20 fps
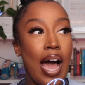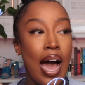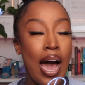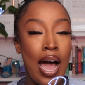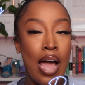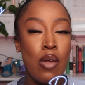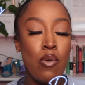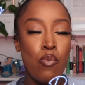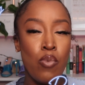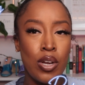
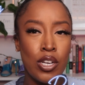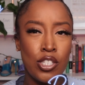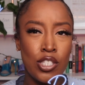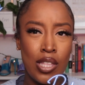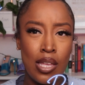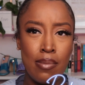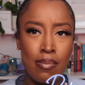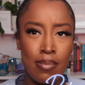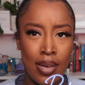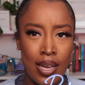I wish
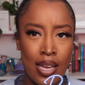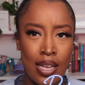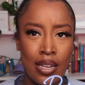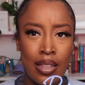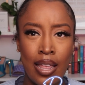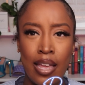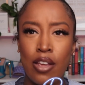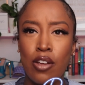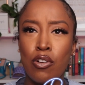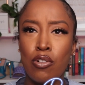they made
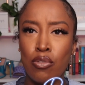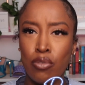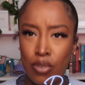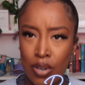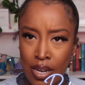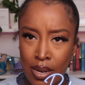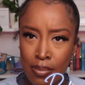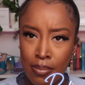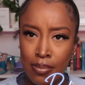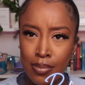like
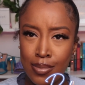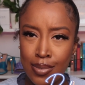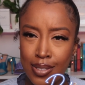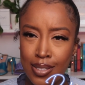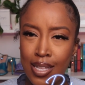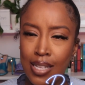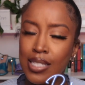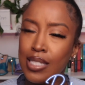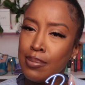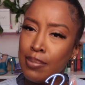
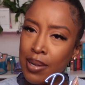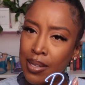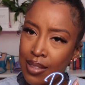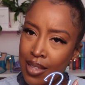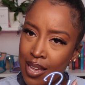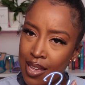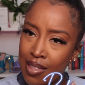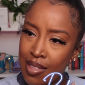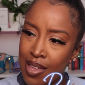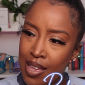creams that smelled
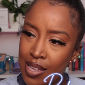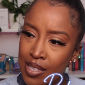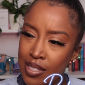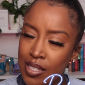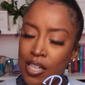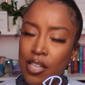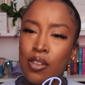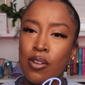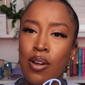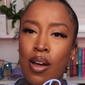like this.
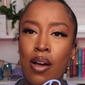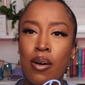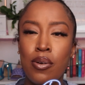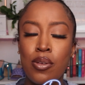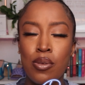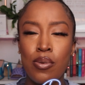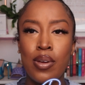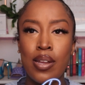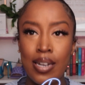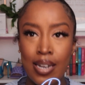Like, you know how
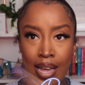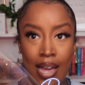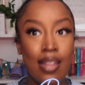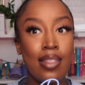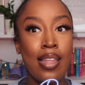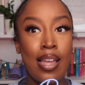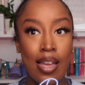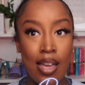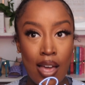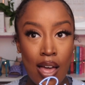you can
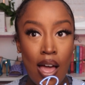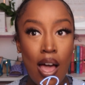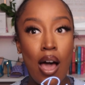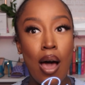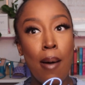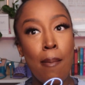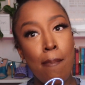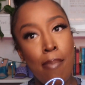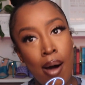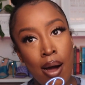get like
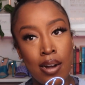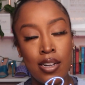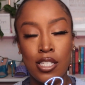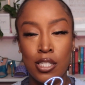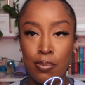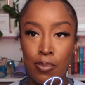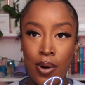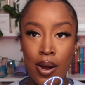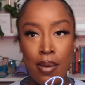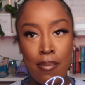a body
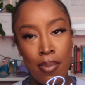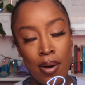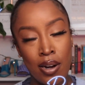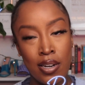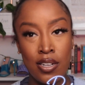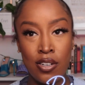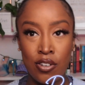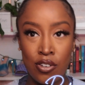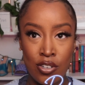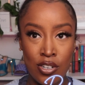spray,
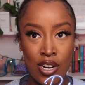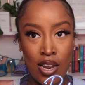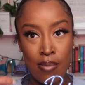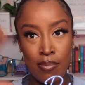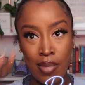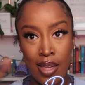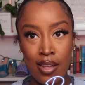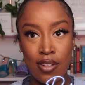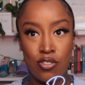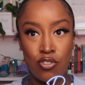body cream,
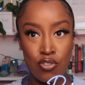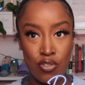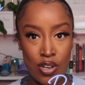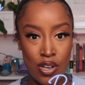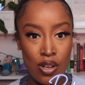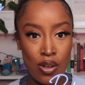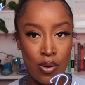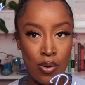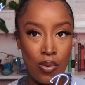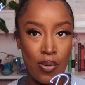like
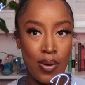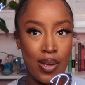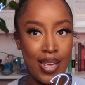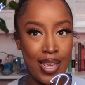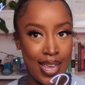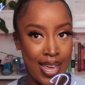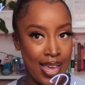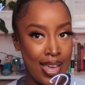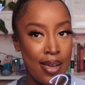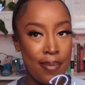trio
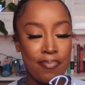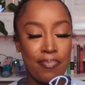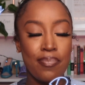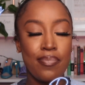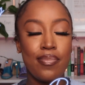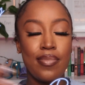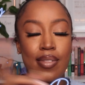kit?